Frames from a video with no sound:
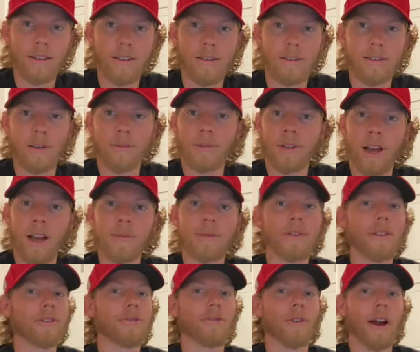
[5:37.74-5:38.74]
sometimes
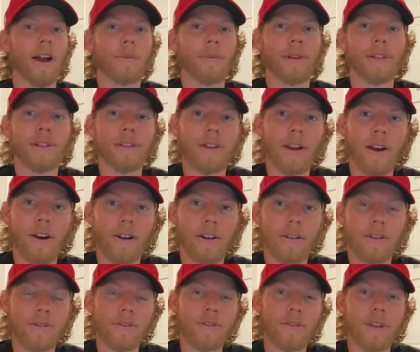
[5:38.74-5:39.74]
these fragmented
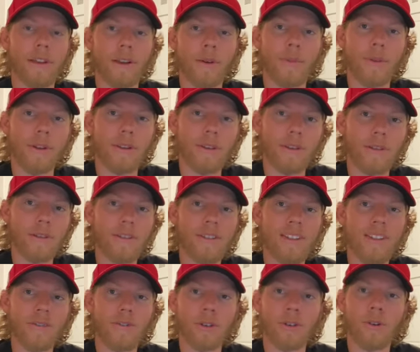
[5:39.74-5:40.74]
narratives they can be
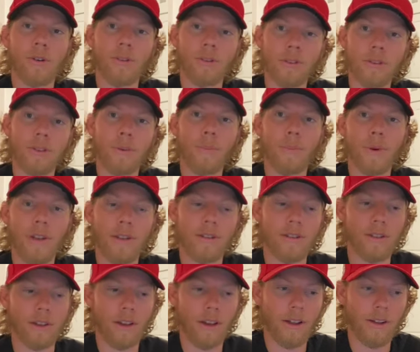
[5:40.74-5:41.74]
difficult to piece
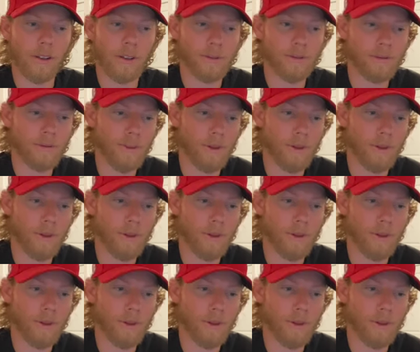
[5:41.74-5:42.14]
together